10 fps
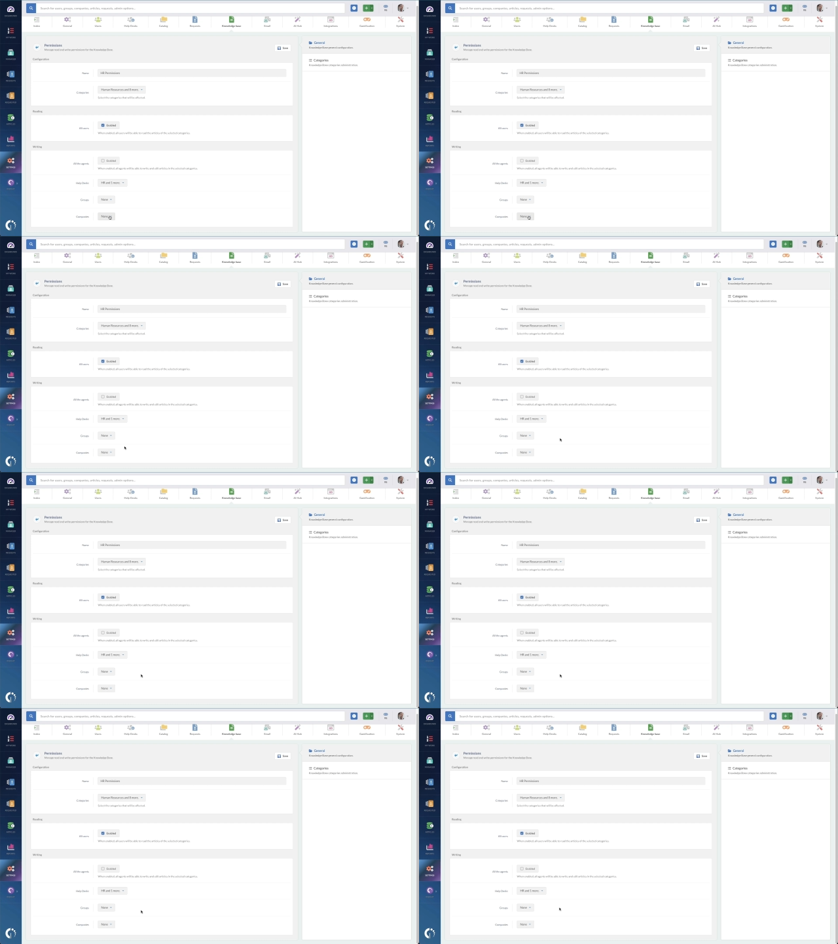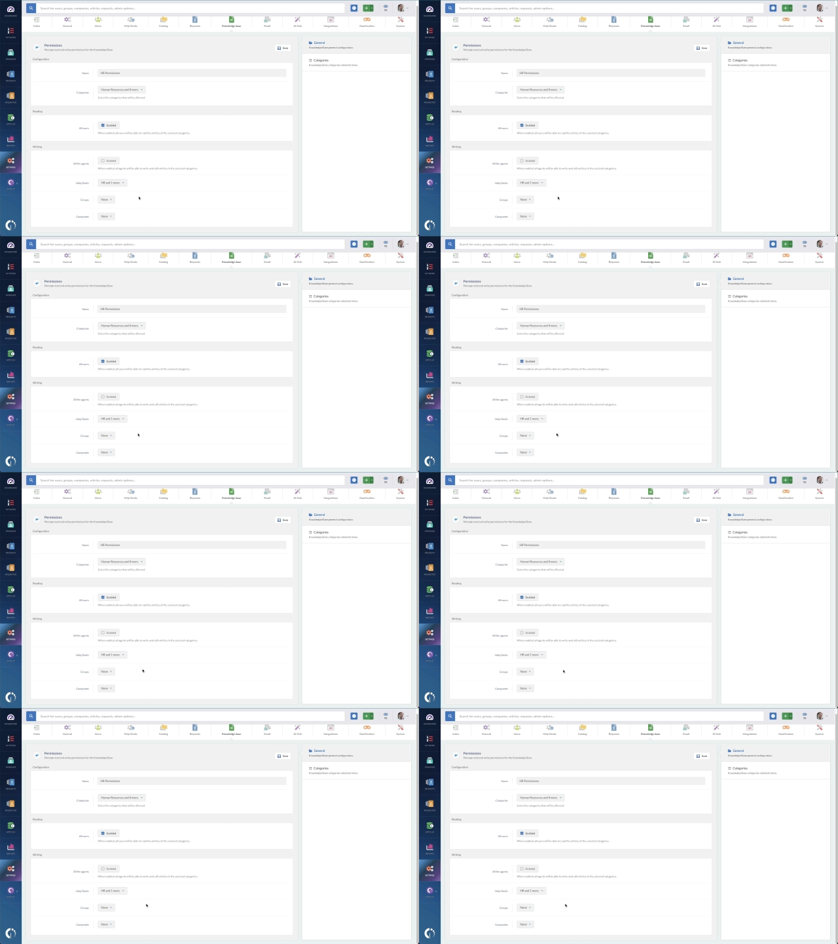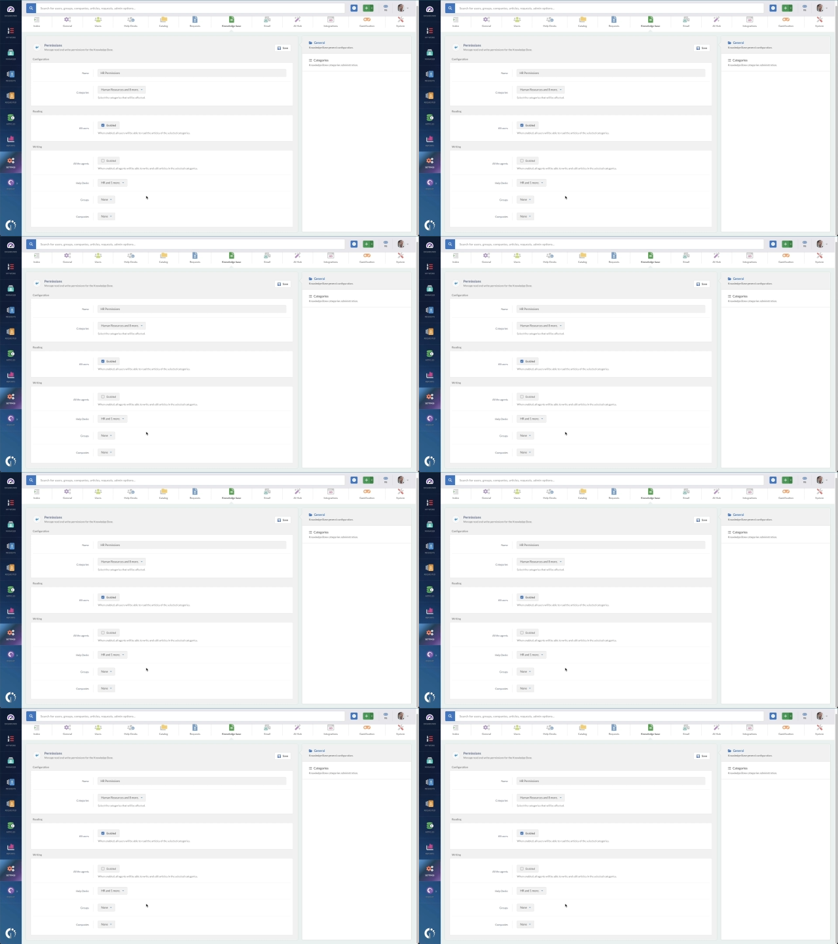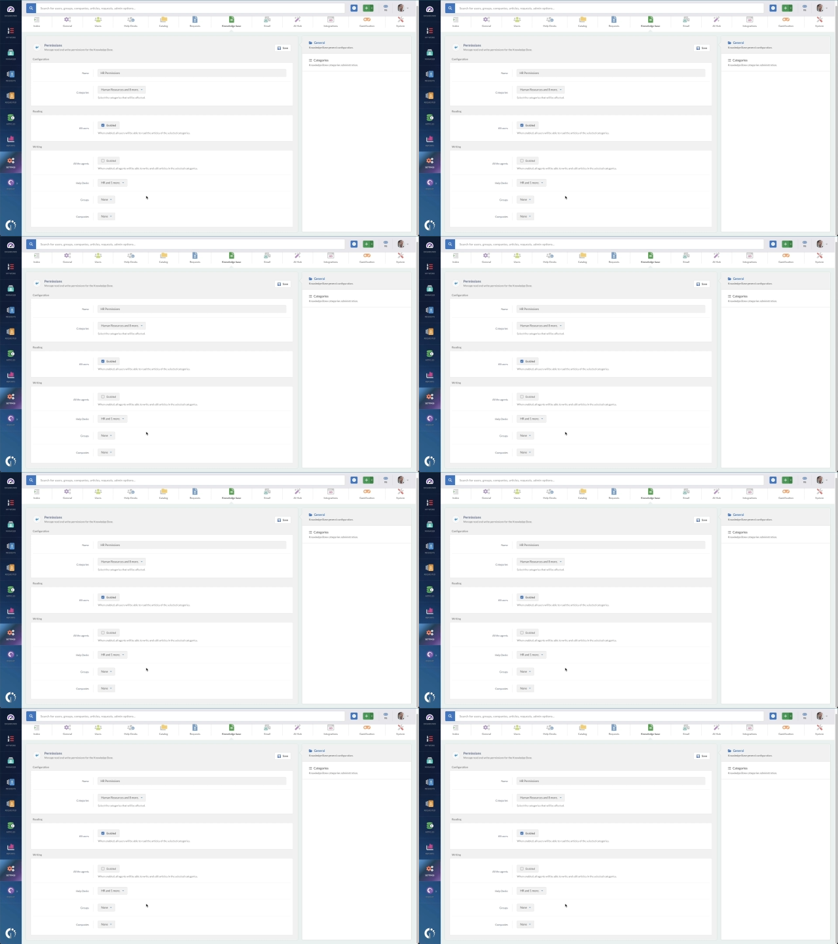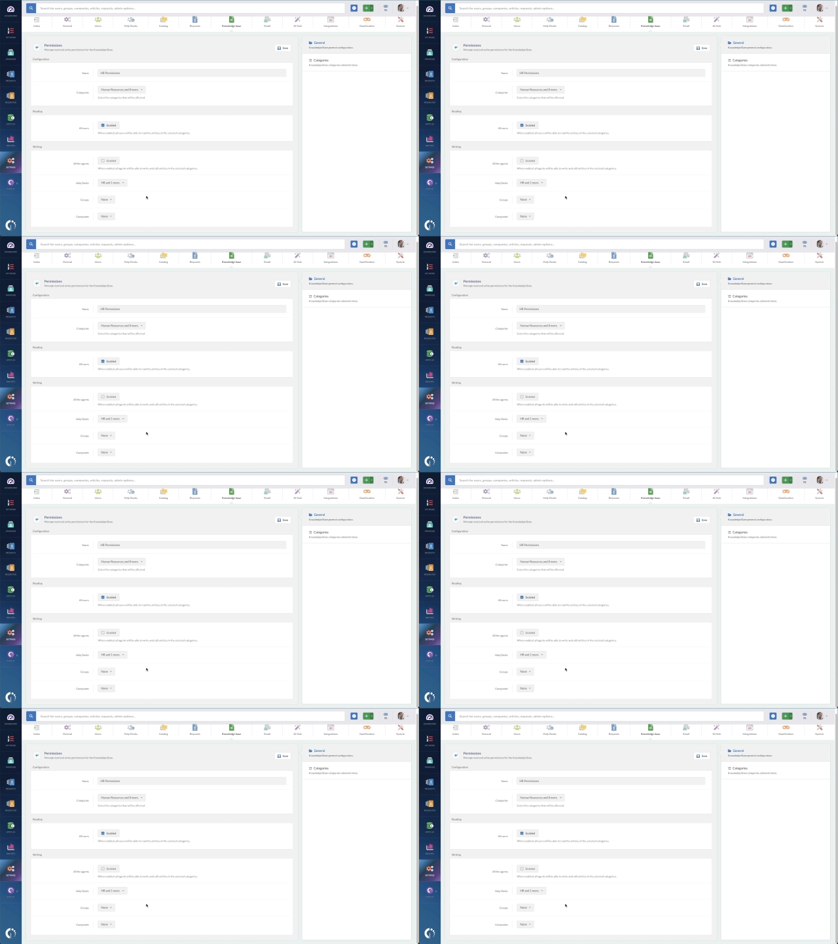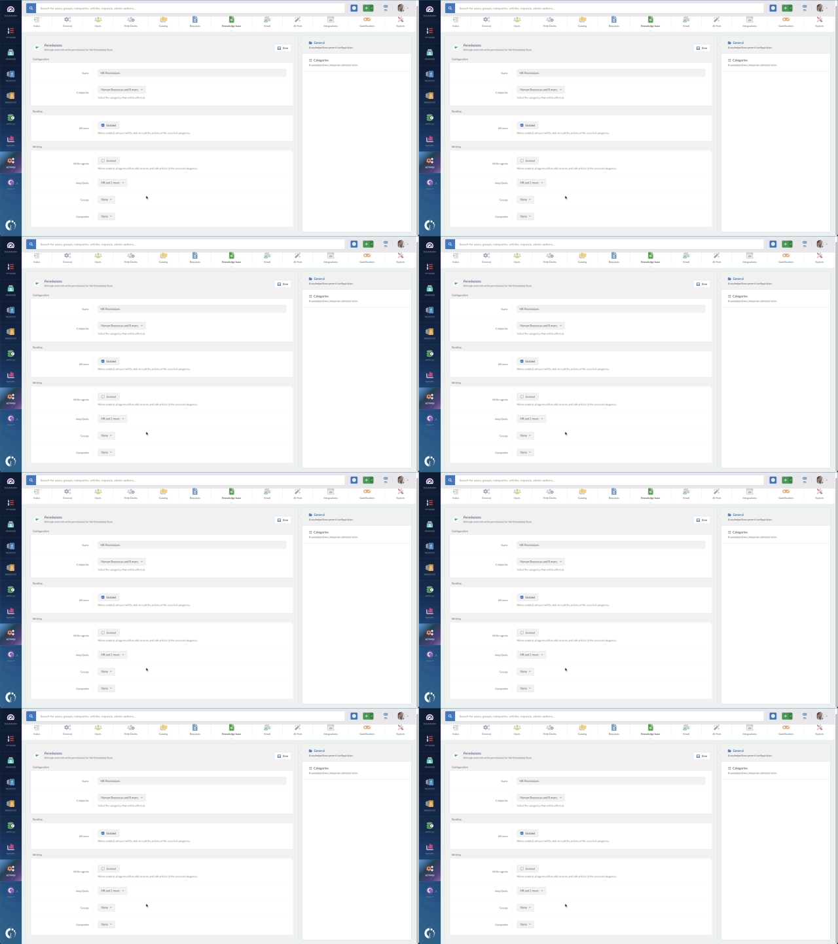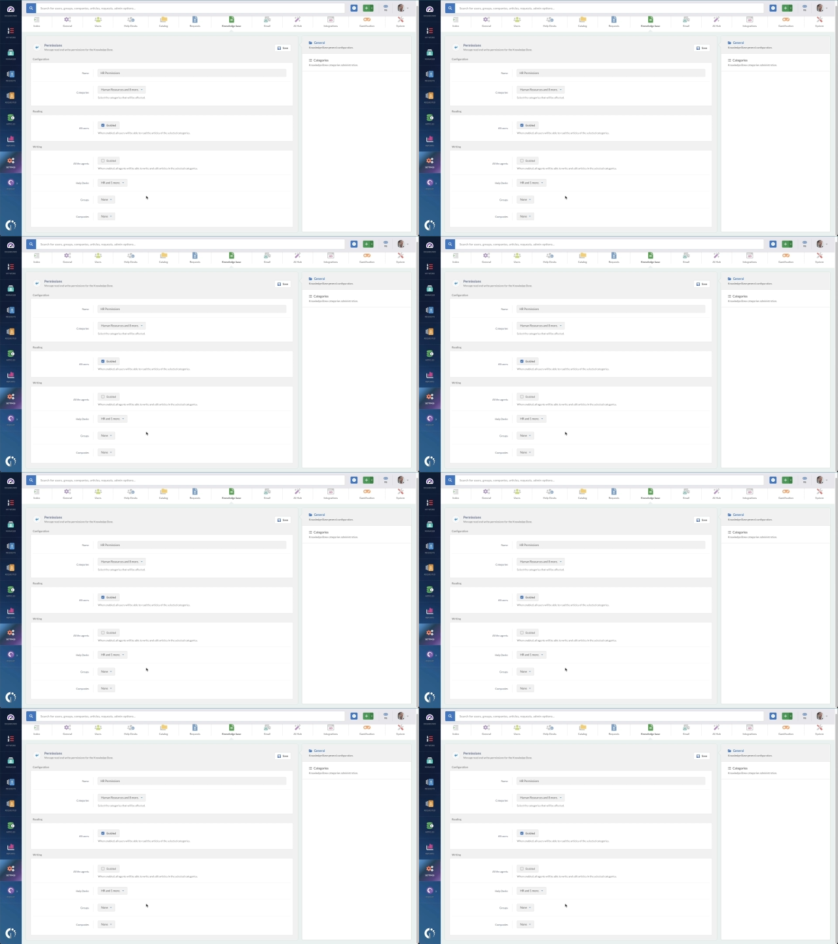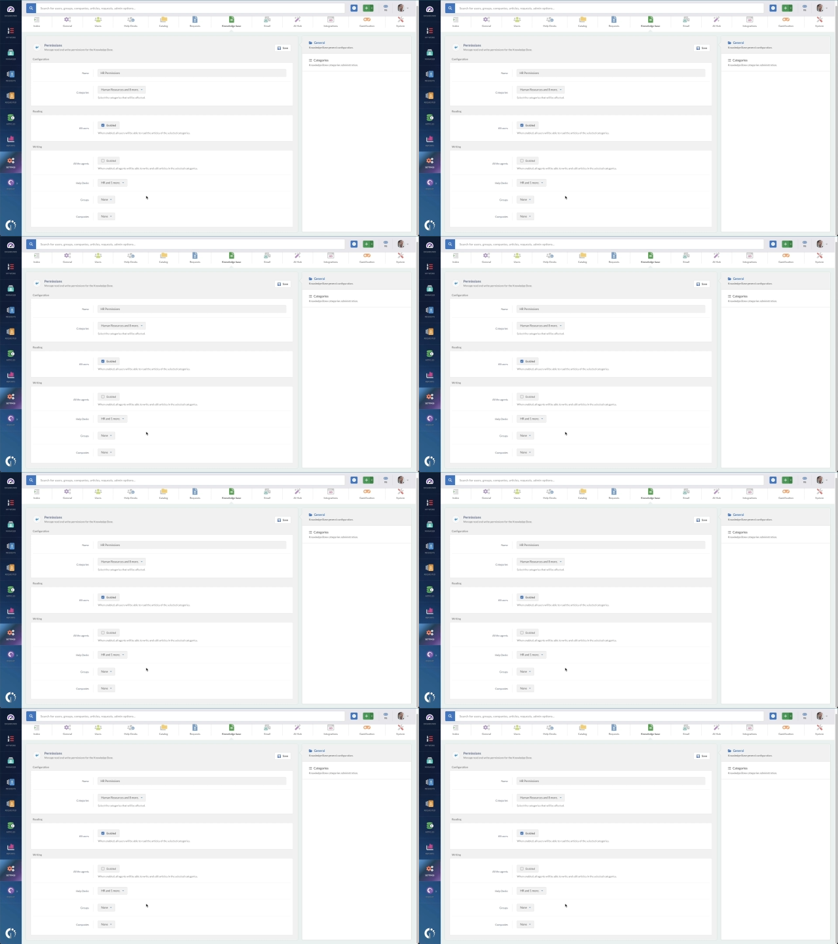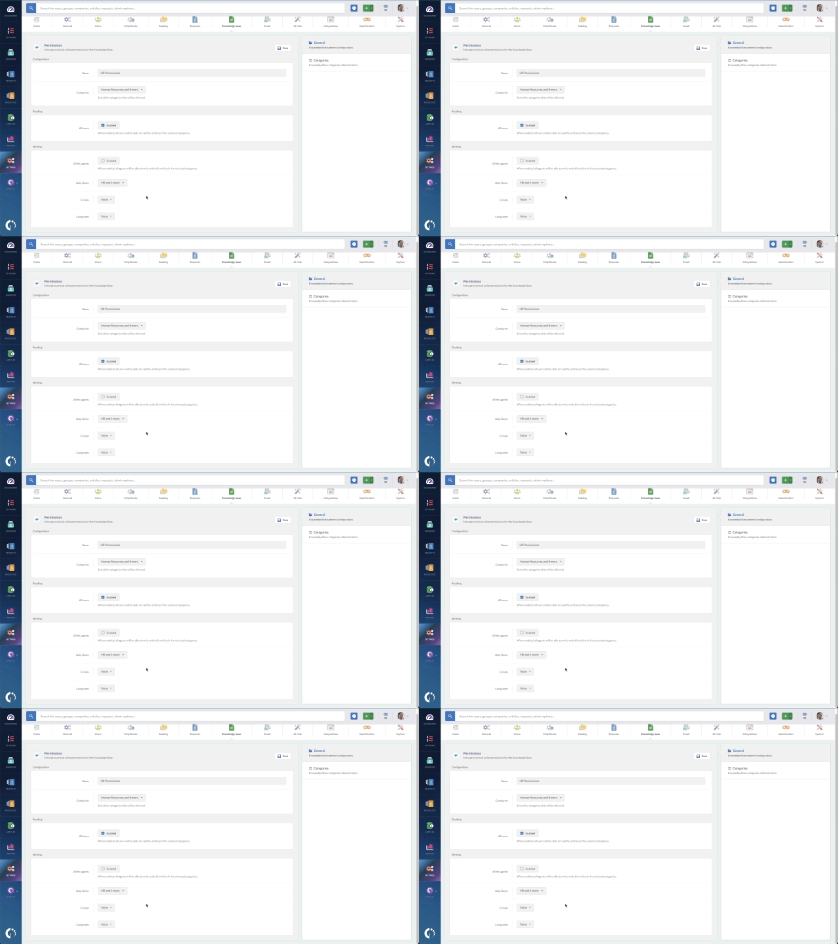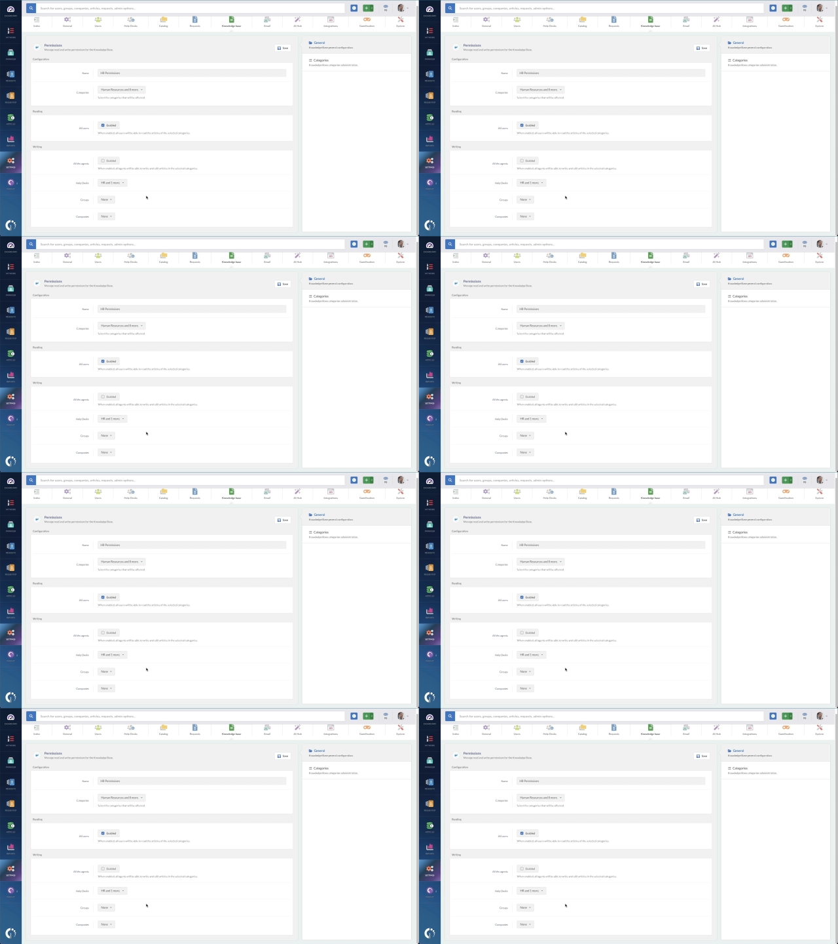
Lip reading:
[unreadable: no face in view]